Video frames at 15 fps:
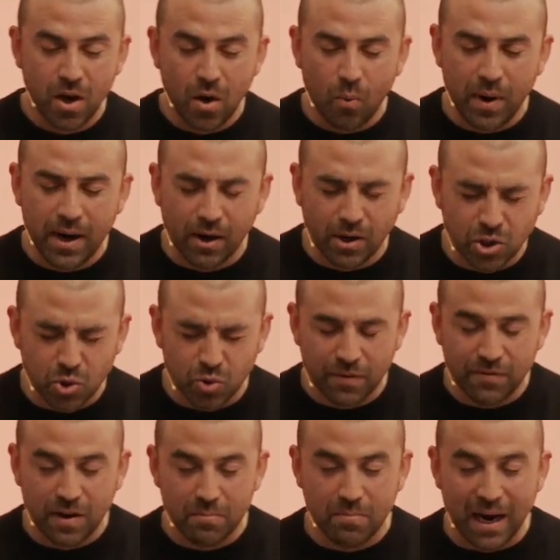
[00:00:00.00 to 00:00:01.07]
We are
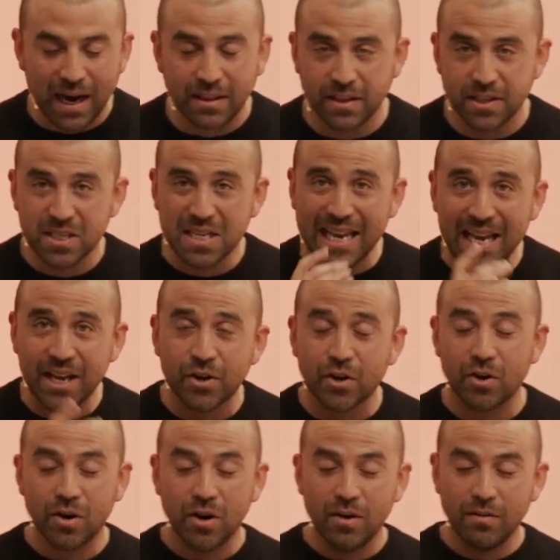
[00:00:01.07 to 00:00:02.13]
driven by this
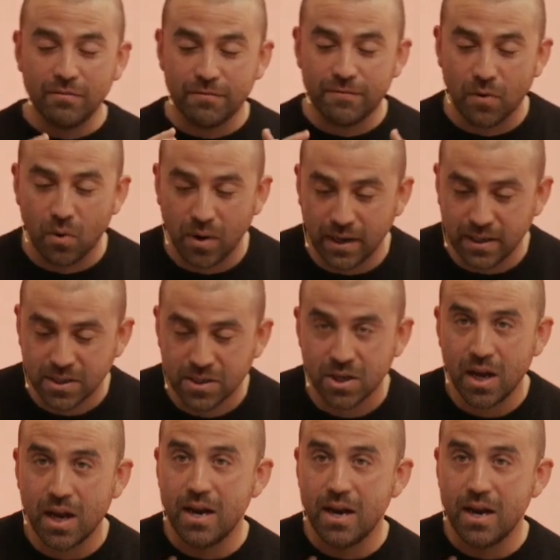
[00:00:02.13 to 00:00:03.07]
inner voice,